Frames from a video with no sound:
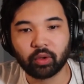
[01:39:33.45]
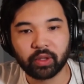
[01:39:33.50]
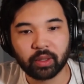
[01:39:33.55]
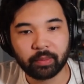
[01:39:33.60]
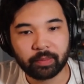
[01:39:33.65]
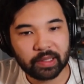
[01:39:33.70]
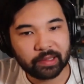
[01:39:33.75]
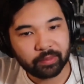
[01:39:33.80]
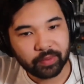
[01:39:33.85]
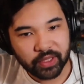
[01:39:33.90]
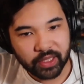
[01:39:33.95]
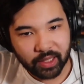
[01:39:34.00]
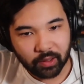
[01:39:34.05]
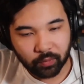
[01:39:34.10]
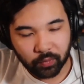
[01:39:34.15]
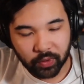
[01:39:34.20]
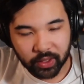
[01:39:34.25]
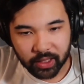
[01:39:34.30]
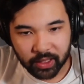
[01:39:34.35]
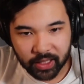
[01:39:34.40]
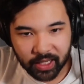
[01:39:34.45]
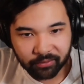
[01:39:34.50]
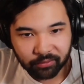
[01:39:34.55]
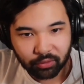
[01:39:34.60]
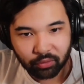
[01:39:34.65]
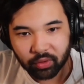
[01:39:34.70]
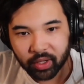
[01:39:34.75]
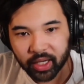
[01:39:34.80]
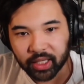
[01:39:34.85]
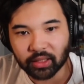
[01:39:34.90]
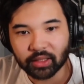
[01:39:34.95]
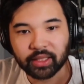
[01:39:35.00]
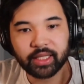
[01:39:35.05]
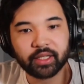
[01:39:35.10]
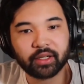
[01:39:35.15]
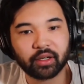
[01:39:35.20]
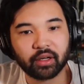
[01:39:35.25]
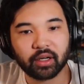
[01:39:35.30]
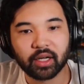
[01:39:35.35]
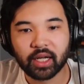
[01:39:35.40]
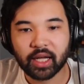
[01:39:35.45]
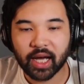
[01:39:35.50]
The people said we didn't have the right leader.